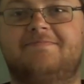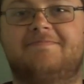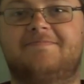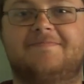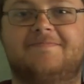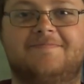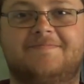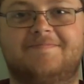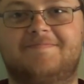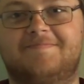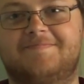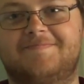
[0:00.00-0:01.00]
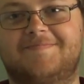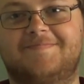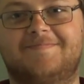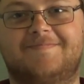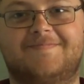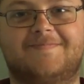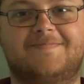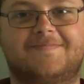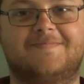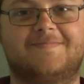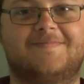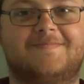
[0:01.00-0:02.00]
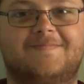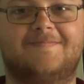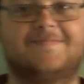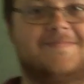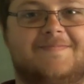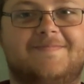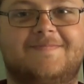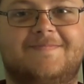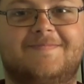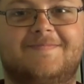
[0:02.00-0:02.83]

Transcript: [no speech]